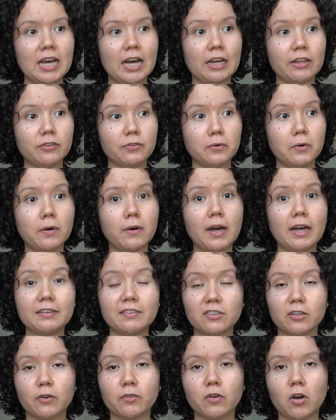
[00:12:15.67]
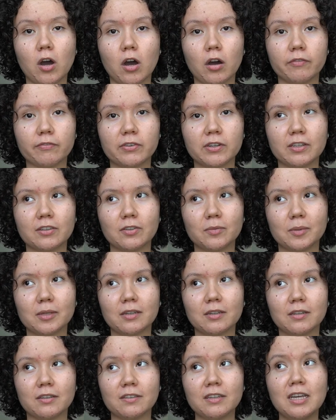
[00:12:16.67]
as well as self-confidence,
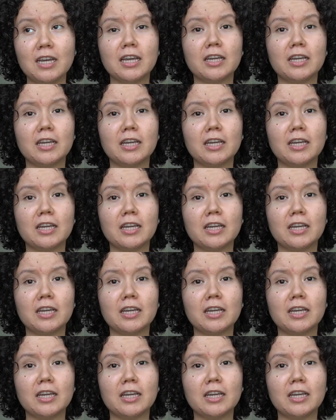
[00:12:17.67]
because